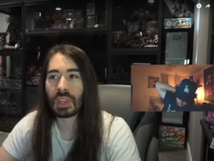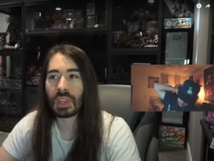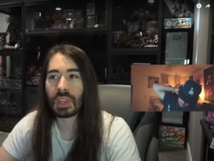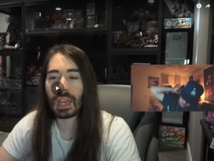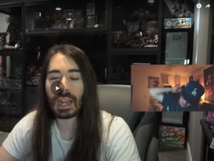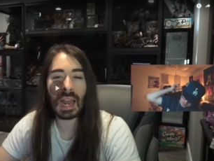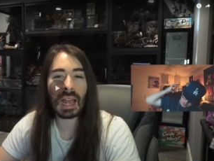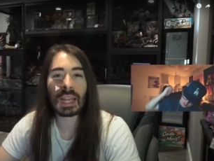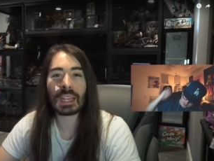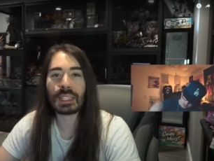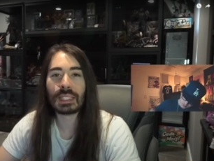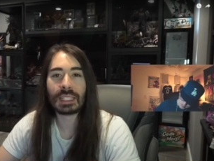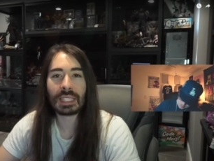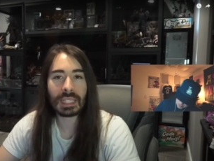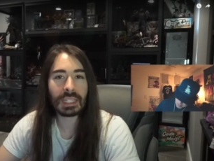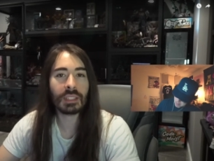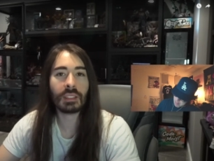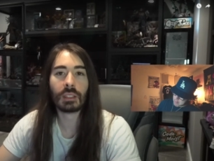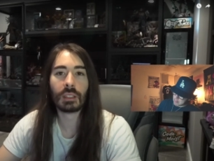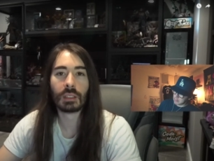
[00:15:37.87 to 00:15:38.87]
I
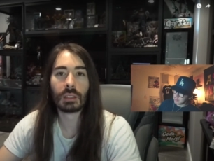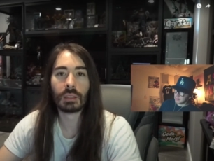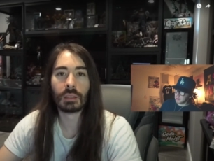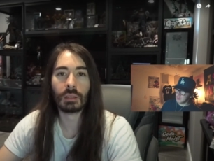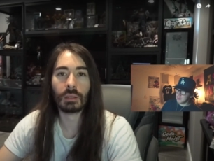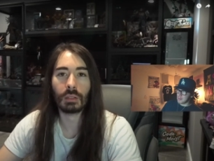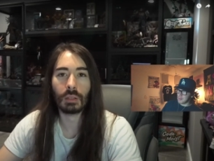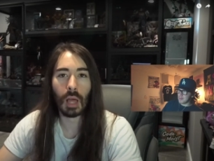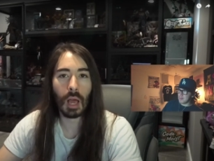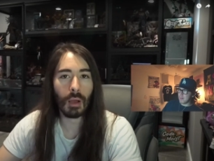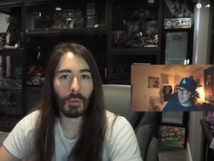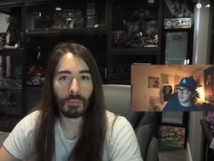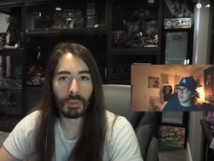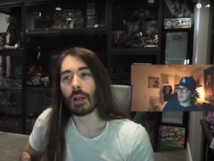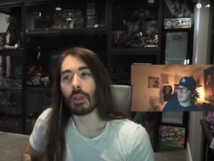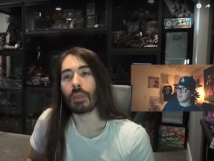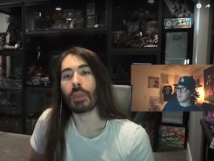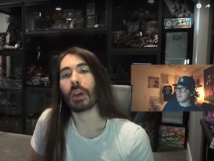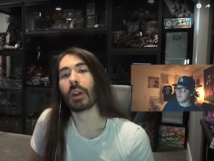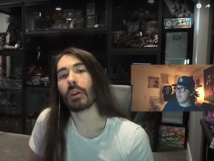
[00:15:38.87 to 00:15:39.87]
didn't love.
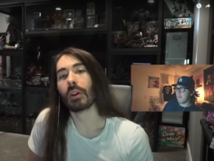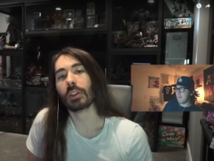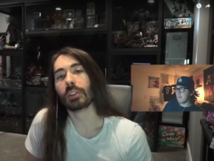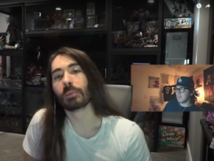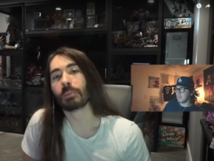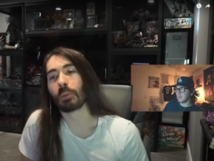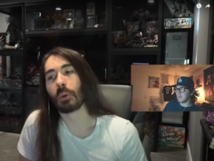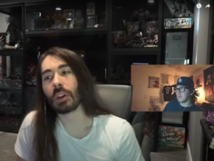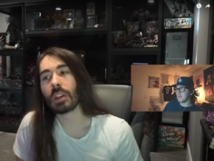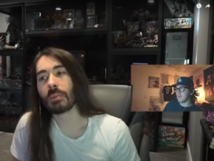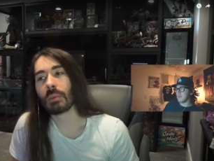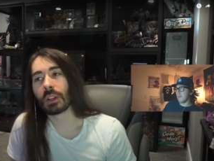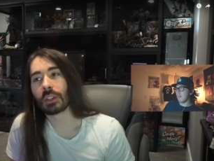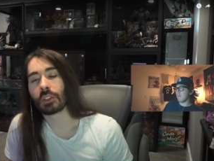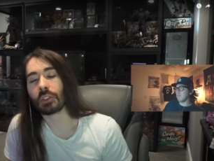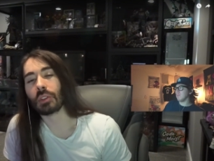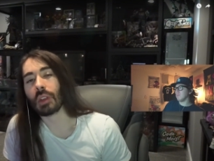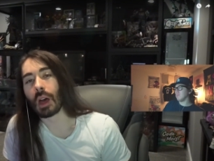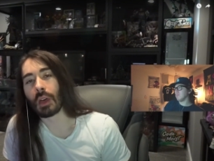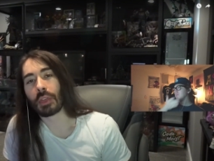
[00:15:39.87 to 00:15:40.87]
There is pretty
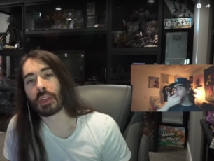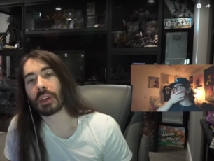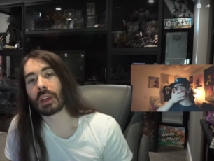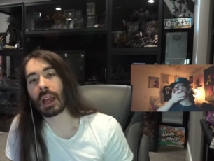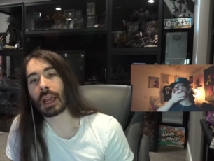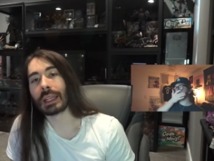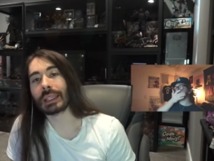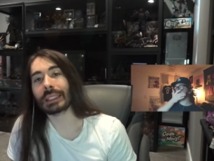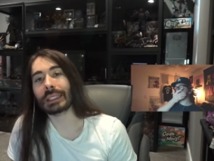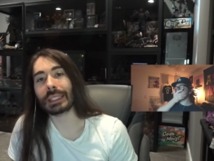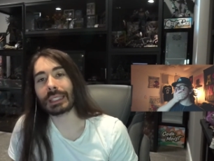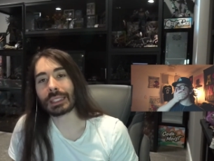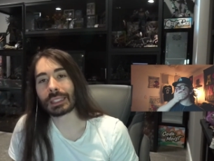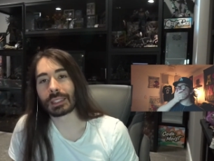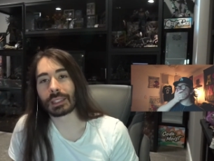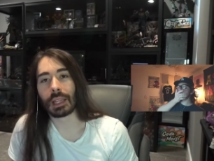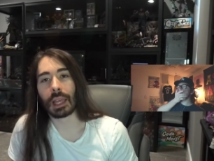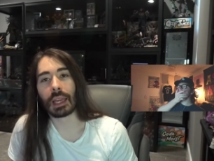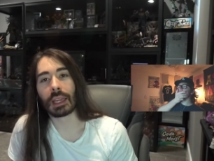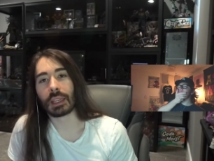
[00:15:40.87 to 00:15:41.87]
much nothing I
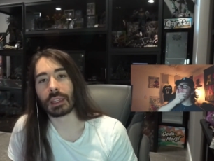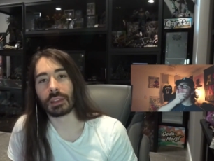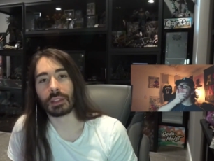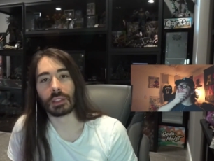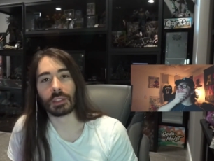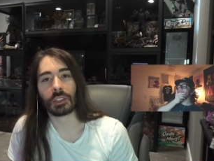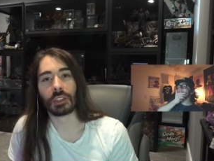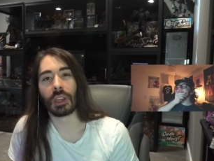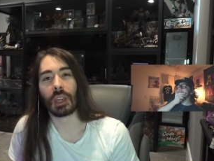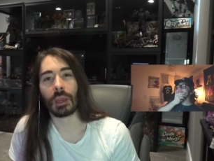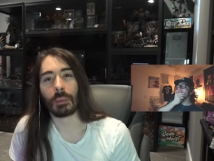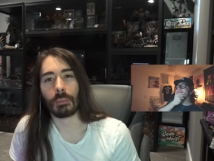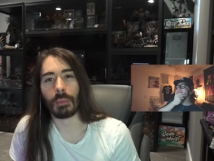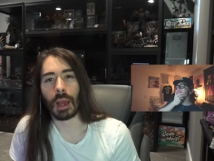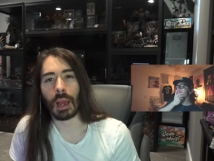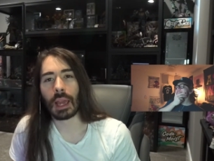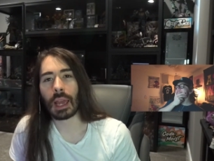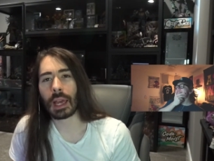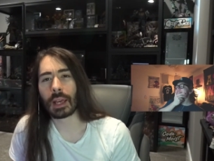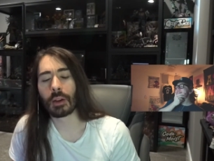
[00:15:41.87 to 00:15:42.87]
dislike in this game.
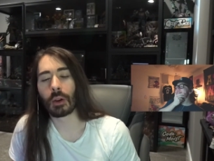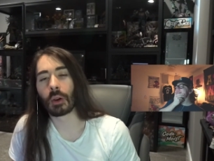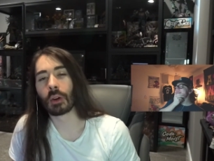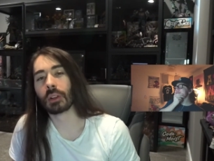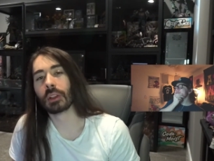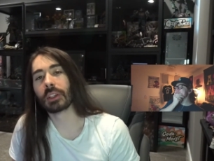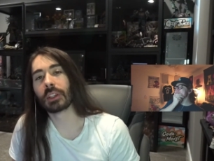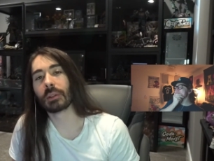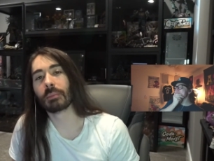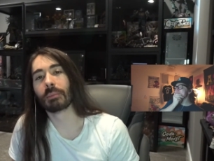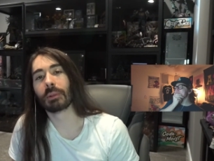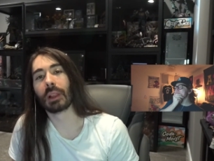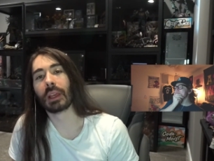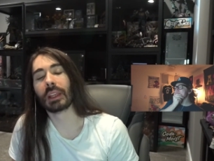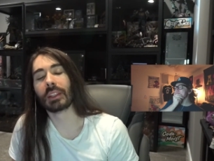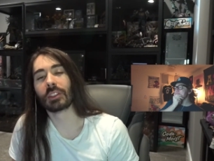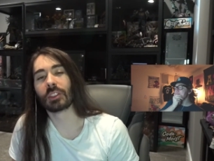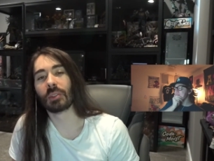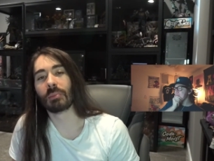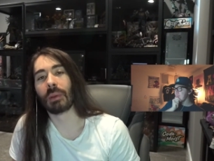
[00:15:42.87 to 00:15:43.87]
I had early
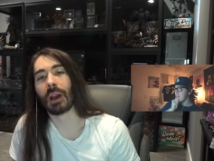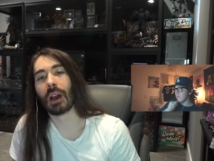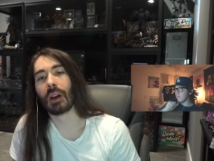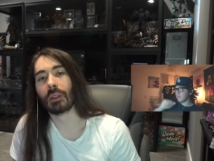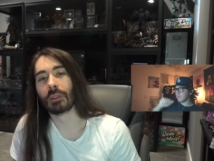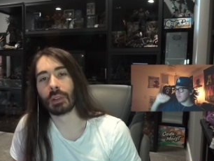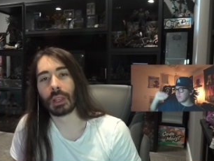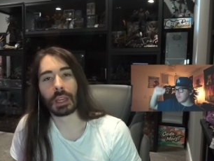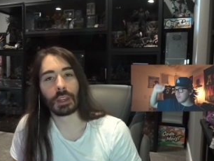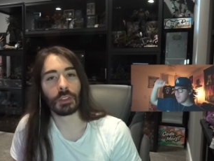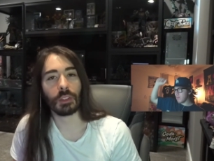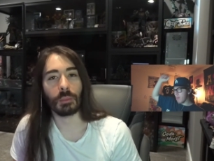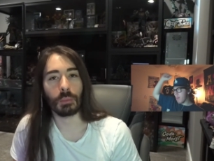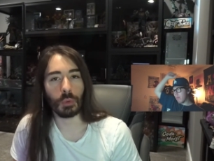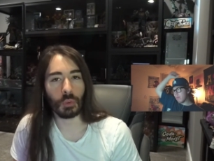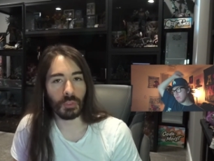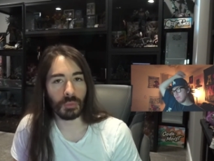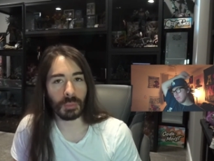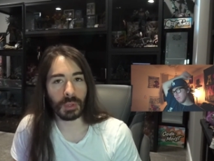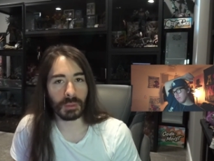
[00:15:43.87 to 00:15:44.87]
complaints about like the
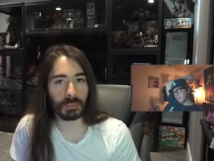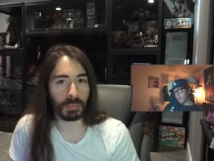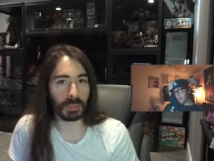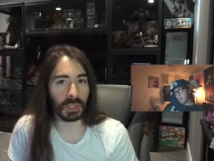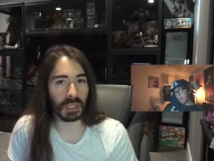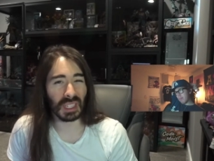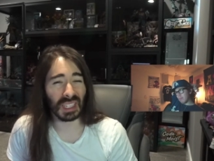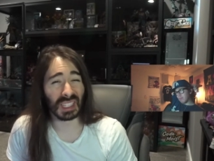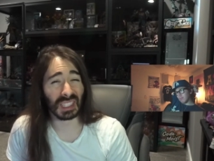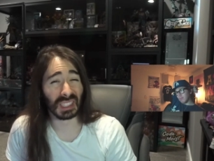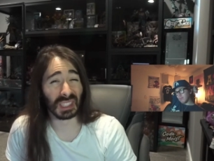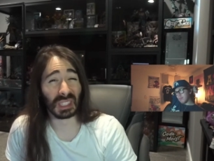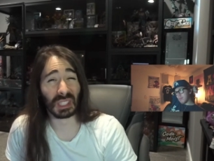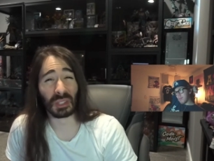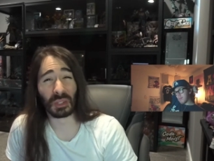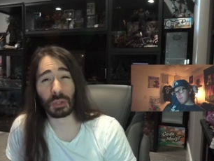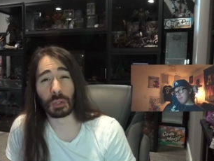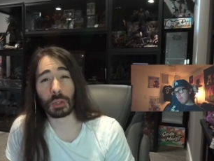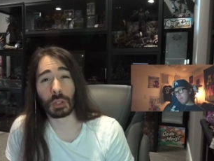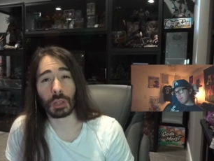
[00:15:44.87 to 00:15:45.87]
movement being a
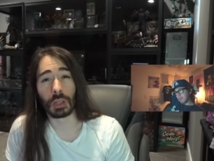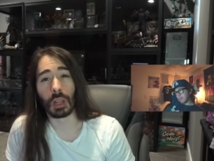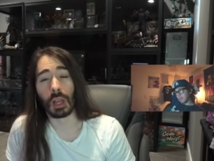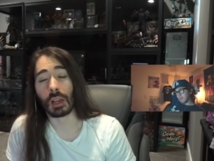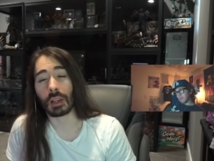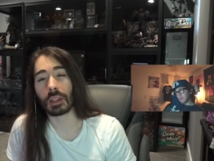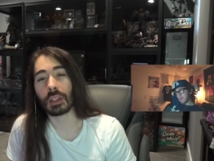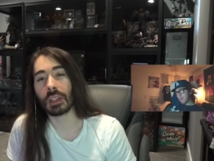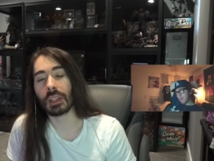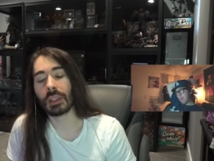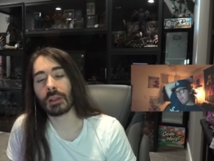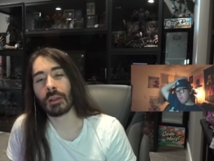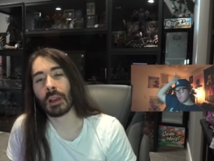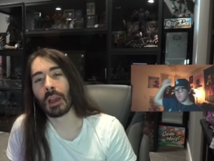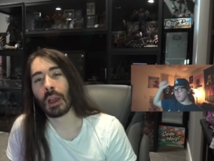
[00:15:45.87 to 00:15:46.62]
little clunky,